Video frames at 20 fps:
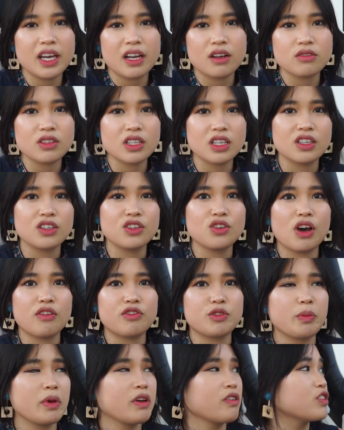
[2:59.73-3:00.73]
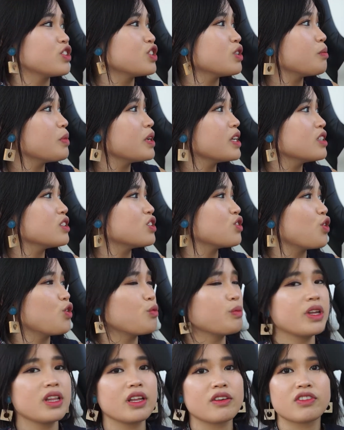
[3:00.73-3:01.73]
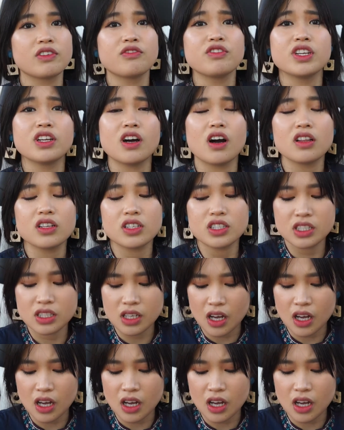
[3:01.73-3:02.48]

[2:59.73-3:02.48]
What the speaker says: I don't think you have to pay for shipping, so it'll be like $50.